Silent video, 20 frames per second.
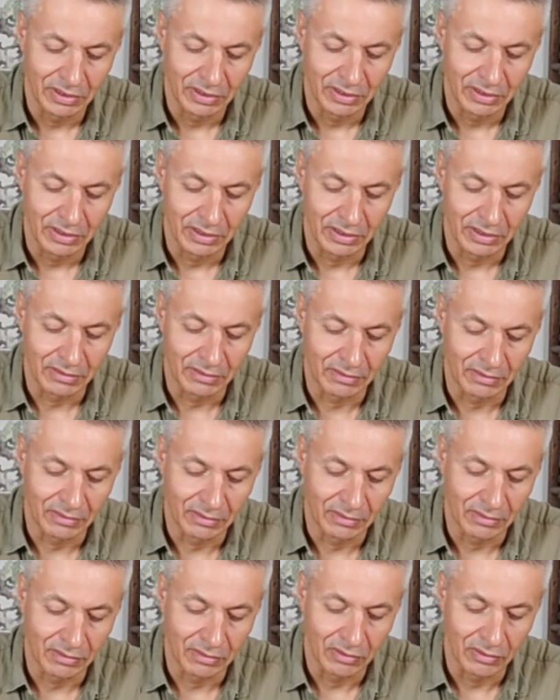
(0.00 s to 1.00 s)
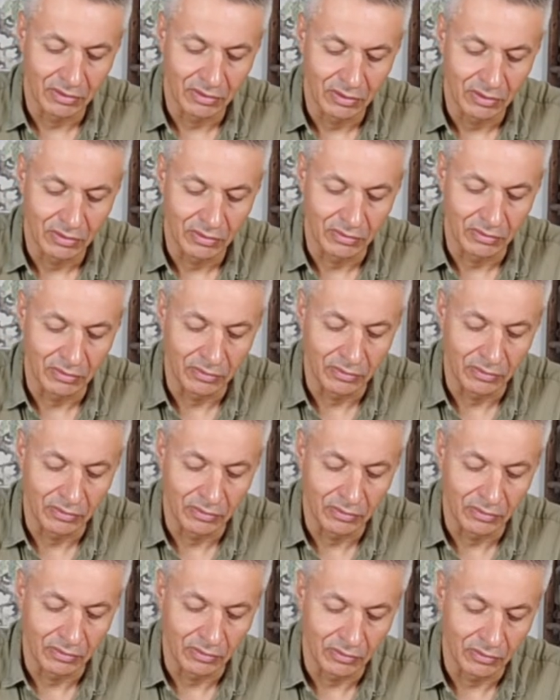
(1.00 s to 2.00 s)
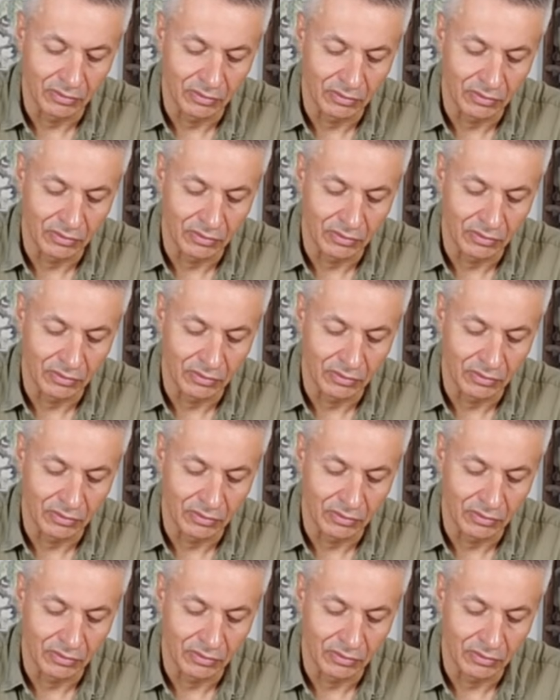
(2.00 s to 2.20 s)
it's the